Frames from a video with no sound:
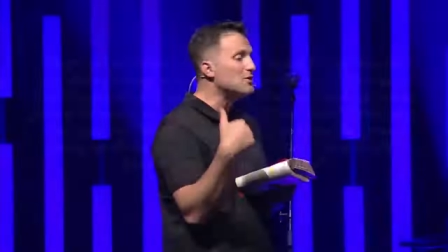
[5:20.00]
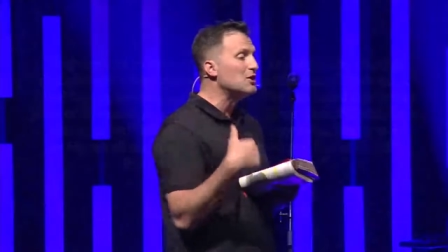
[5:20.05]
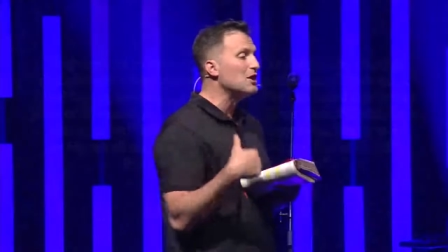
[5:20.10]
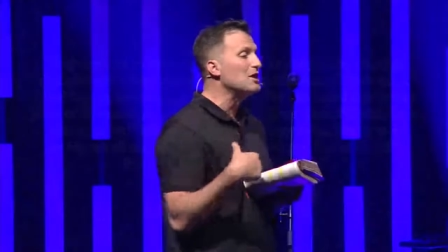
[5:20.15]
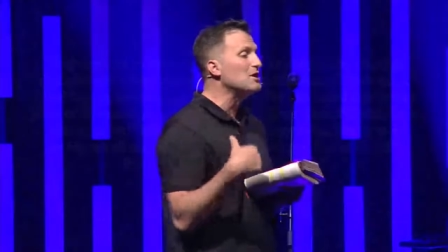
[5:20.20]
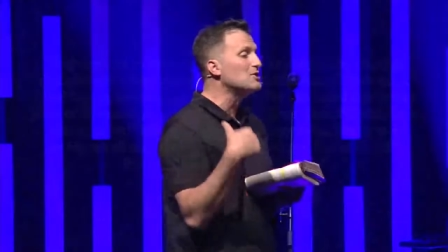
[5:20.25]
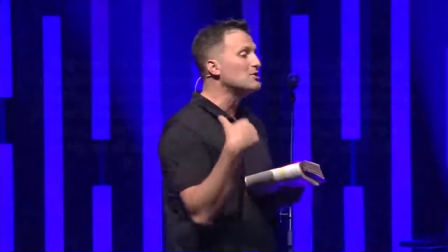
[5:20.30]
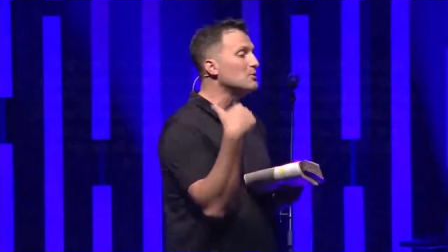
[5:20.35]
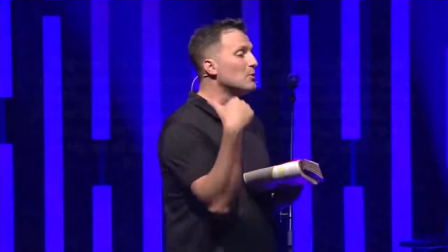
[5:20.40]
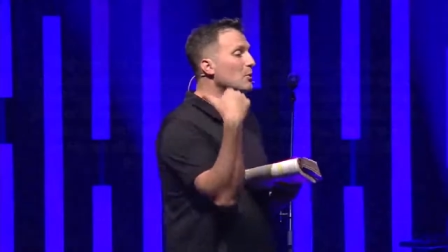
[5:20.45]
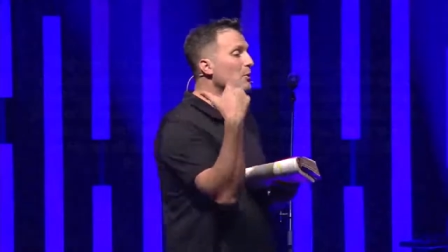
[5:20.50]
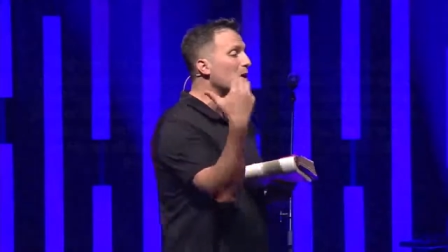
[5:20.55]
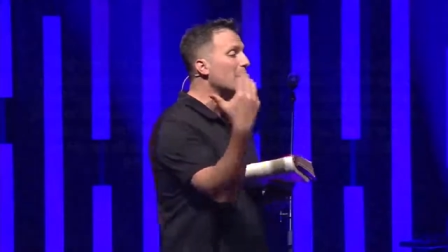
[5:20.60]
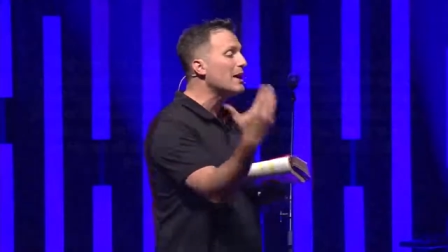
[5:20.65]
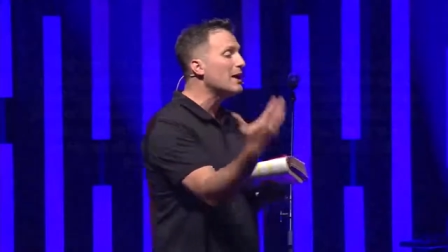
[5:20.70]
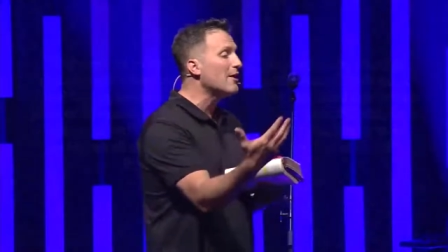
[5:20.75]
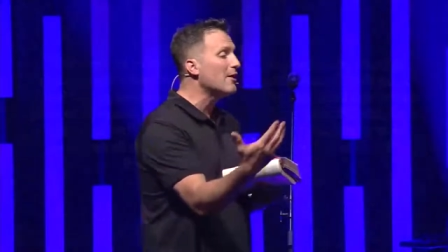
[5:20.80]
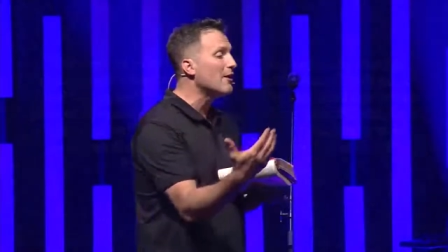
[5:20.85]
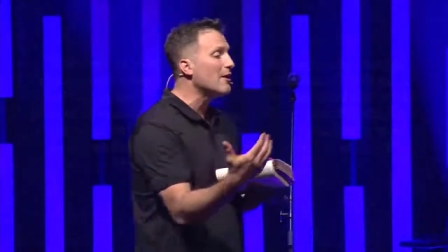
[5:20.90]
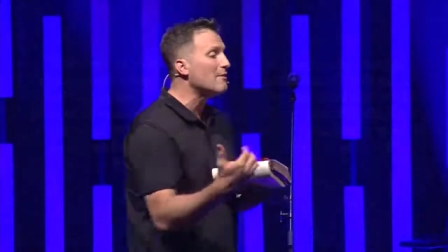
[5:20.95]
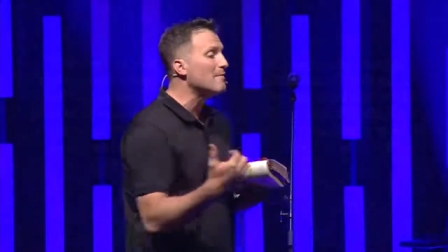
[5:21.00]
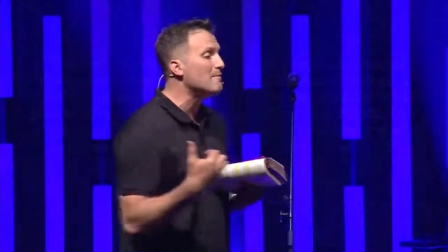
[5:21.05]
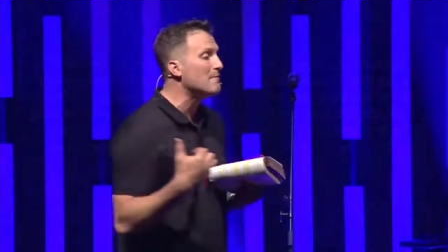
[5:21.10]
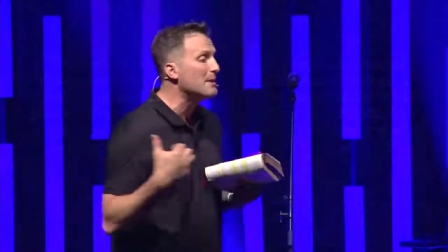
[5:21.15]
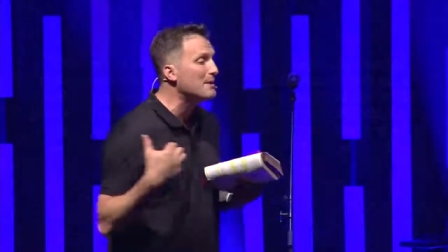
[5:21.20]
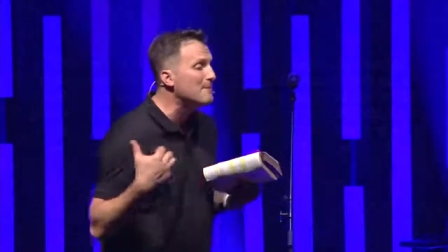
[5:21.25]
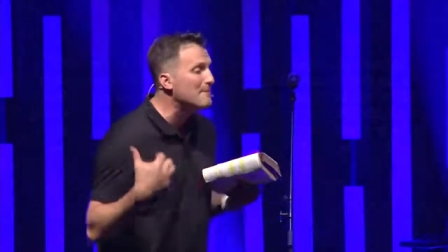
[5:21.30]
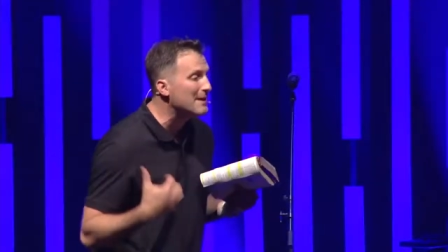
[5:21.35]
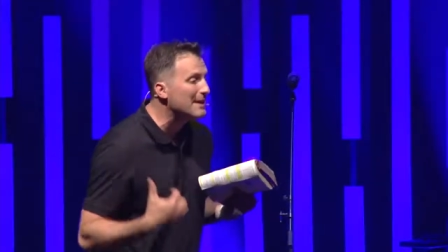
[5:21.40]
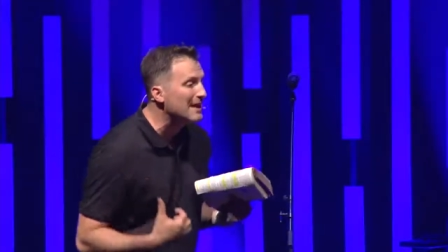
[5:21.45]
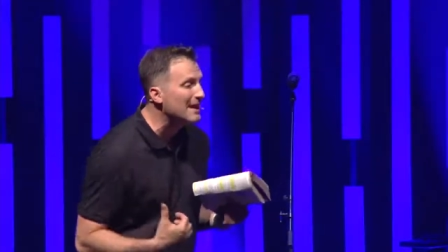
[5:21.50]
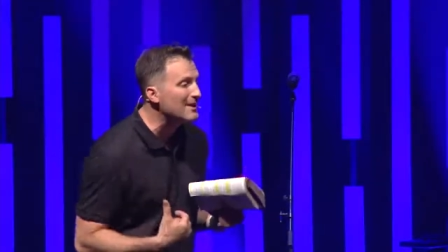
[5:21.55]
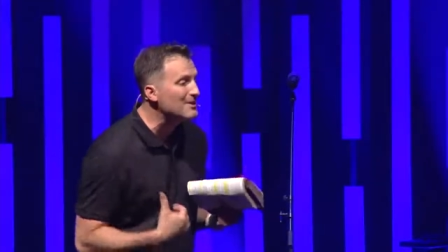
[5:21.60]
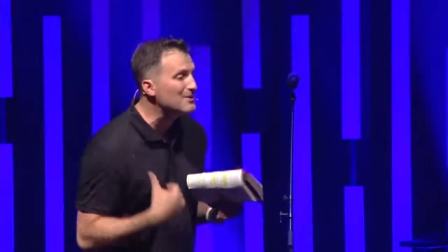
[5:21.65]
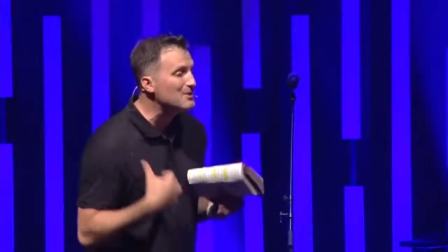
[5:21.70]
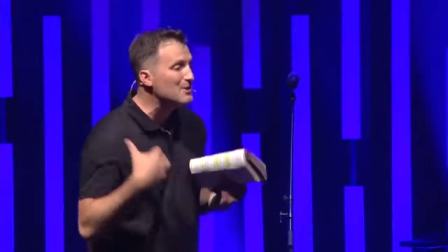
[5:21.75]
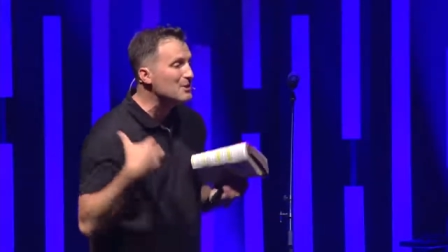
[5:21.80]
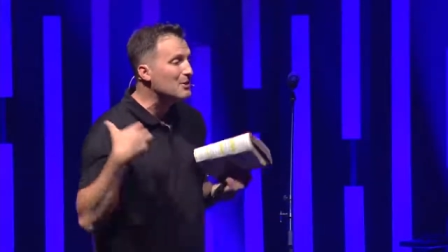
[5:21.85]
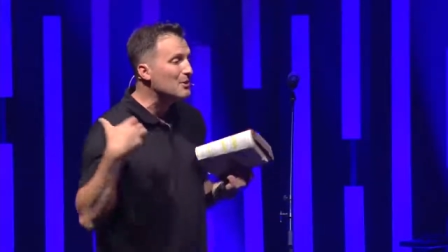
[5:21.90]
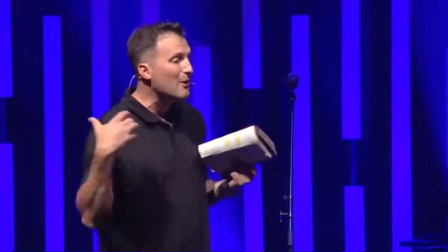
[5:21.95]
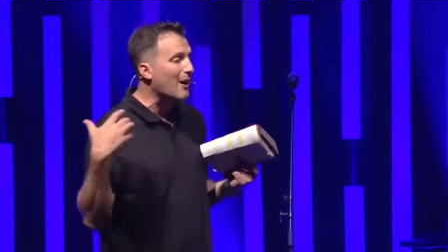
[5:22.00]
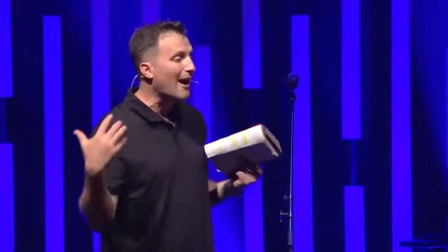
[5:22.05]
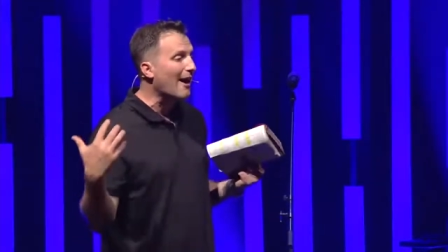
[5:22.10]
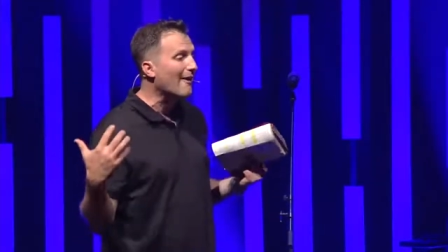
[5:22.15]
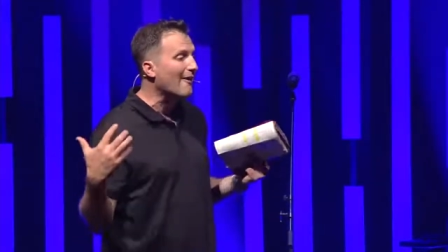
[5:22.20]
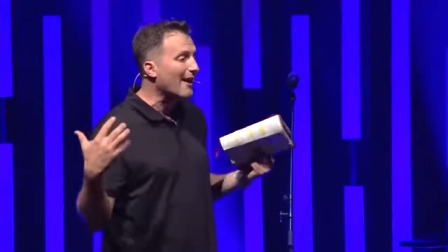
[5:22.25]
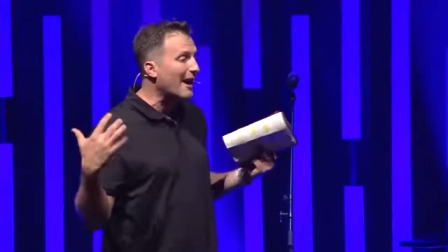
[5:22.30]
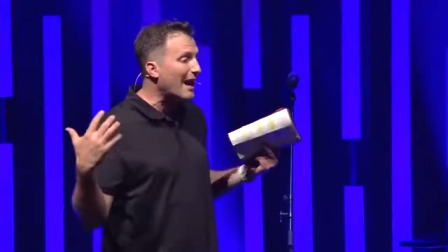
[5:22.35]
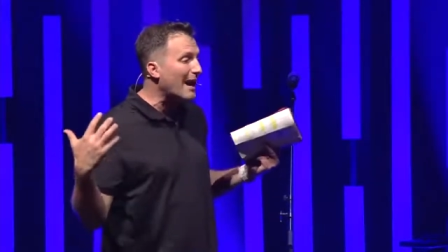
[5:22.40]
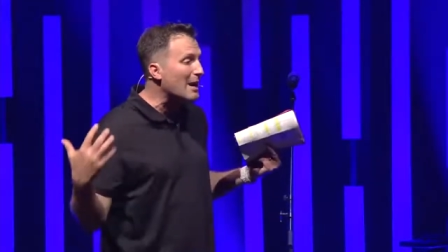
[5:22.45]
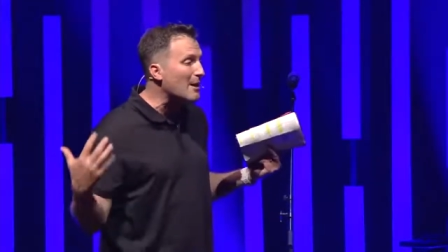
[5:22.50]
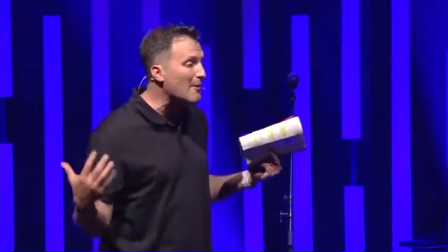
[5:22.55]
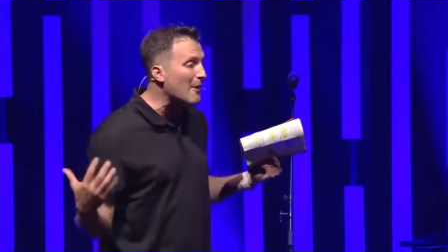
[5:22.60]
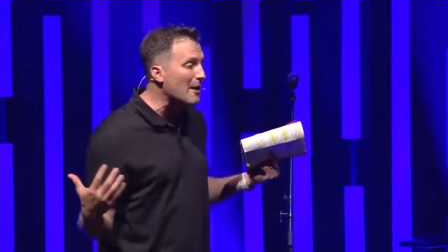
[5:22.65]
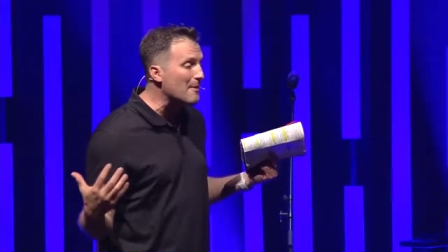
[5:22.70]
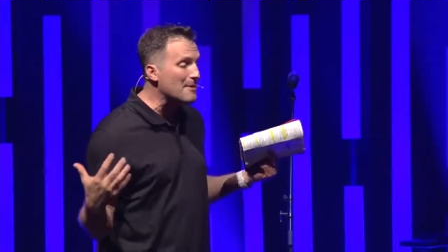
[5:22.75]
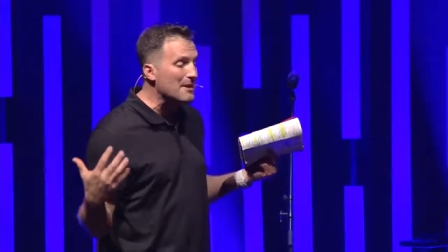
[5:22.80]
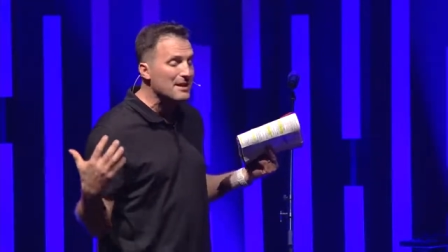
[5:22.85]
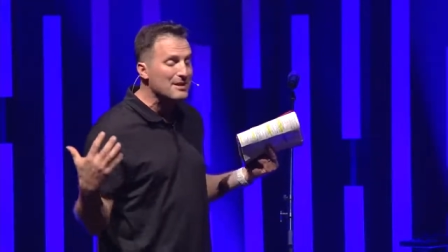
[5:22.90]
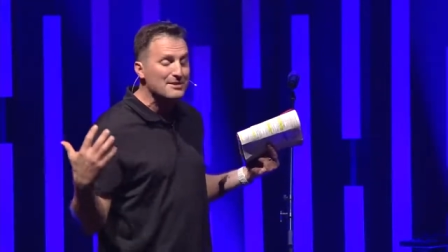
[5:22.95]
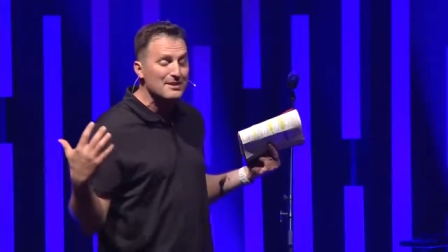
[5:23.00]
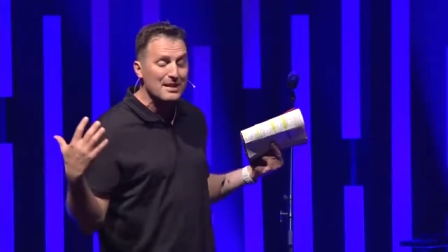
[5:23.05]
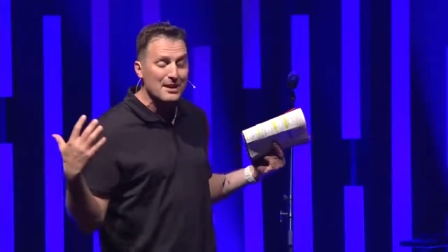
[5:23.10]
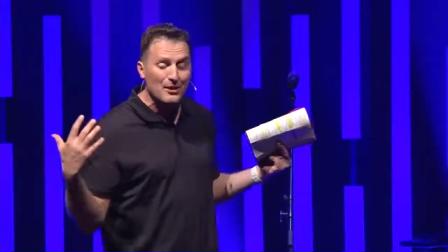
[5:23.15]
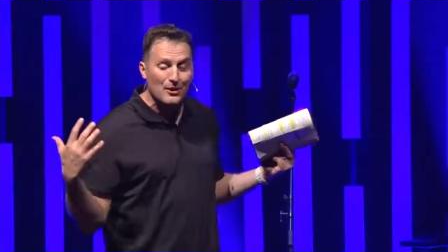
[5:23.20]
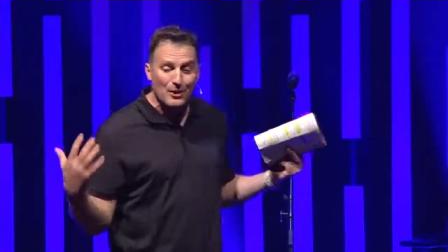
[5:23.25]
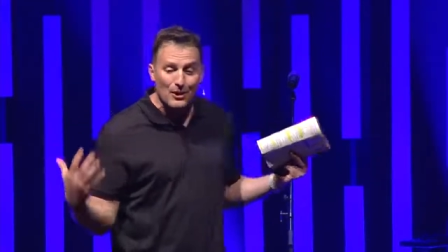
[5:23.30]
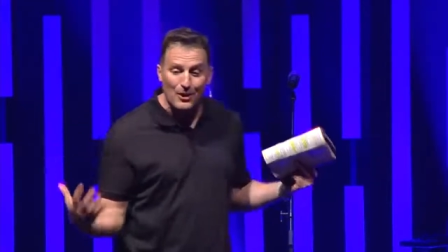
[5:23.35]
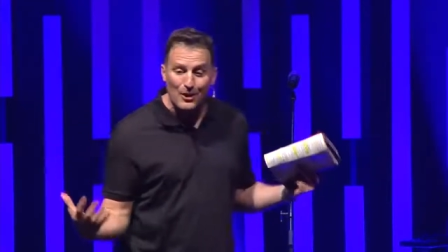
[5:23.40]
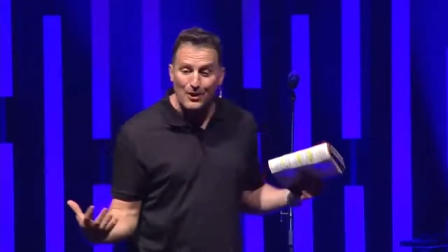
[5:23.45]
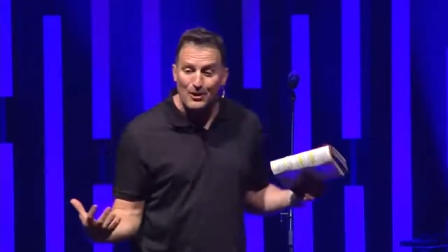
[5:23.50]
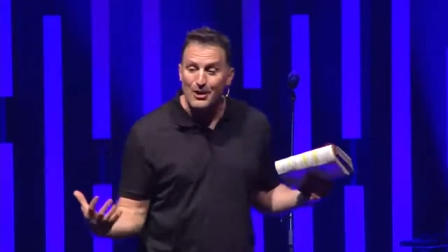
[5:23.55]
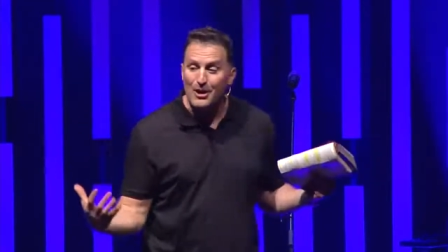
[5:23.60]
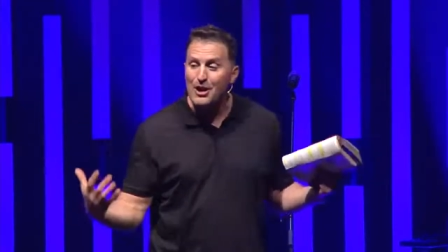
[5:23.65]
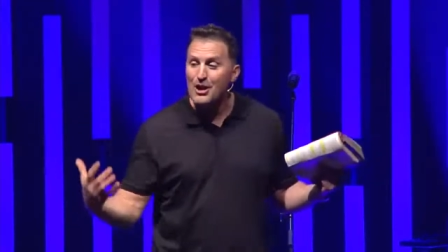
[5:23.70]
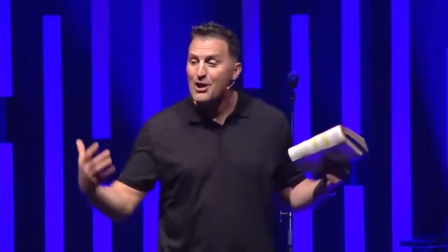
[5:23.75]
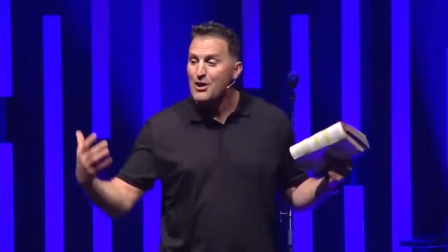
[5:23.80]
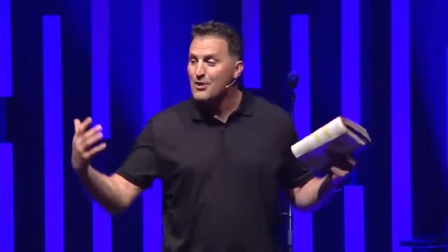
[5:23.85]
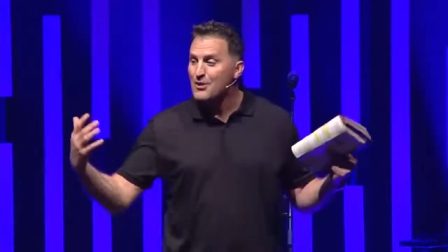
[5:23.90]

Jesus will hear him, but he begins to cry out anyway because he heard